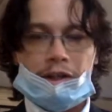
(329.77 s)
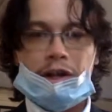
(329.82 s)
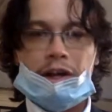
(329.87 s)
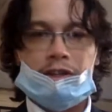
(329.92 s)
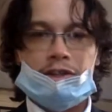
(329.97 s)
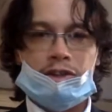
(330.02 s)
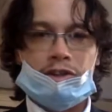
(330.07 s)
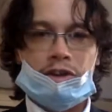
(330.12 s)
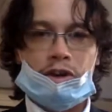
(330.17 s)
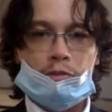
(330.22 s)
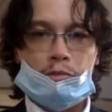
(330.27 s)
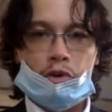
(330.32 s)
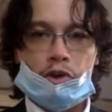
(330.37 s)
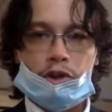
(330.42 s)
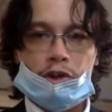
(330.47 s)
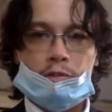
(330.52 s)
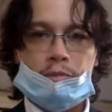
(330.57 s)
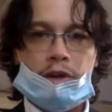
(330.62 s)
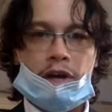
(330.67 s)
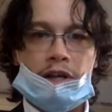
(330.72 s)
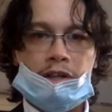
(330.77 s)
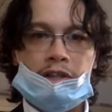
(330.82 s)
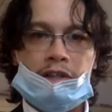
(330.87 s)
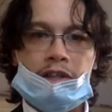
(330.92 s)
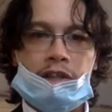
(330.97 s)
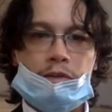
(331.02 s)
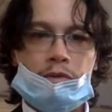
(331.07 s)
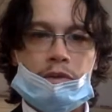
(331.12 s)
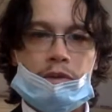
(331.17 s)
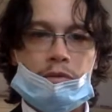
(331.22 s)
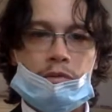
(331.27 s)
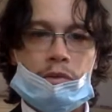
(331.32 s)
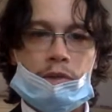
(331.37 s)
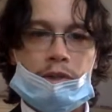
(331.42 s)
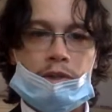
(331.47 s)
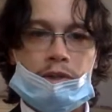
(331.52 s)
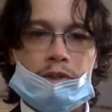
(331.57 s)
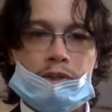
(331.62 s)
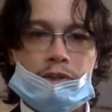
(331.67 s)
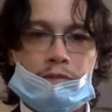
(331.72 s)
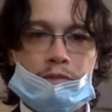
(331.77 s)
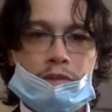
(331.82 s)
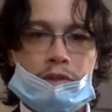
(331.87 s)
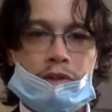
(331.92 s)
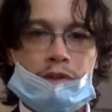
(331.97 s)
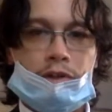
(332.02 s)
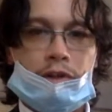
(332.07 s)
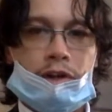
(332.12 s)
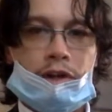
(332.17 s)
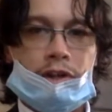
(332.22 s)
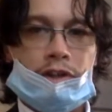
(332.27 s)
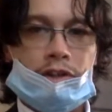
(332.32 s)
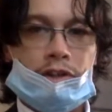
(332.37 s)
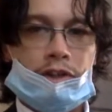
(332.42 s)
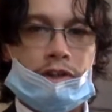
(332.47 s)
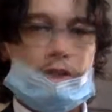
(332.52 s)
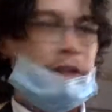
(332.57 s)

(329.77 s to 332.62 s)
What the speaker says: has a lot more capacity than what this computer actually